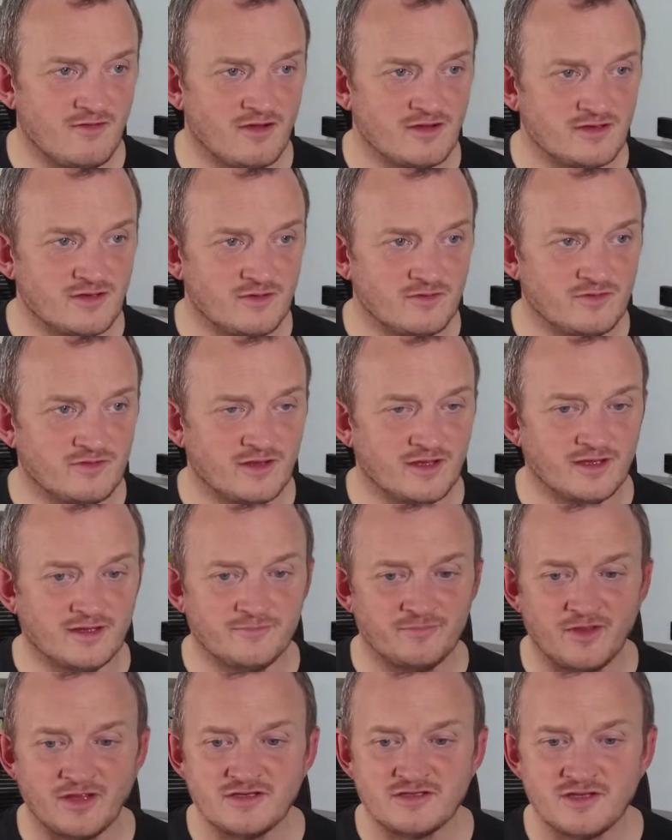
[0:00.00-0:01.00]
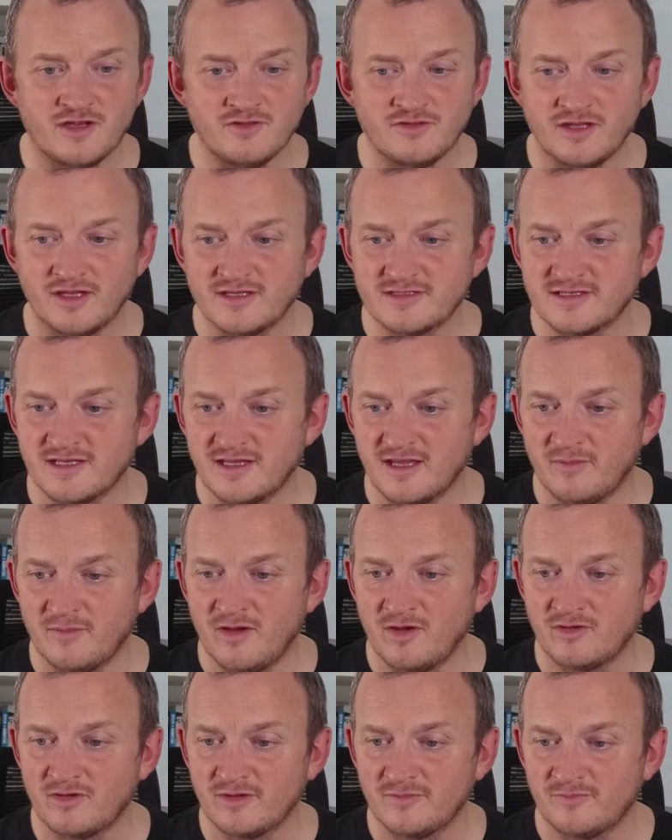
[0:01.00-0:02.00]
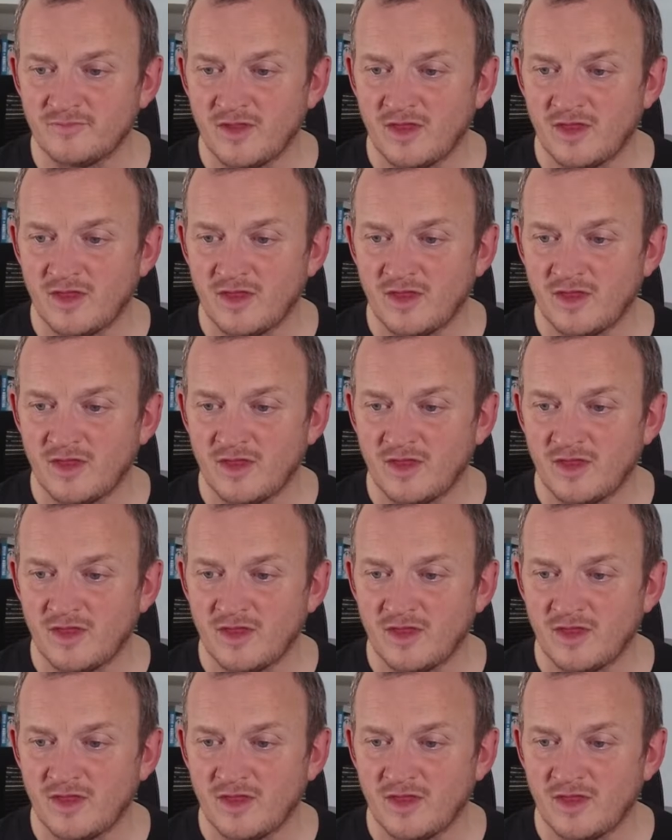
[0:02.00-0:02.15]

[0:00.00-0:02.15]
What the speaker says: I don't think it's in there, Malk.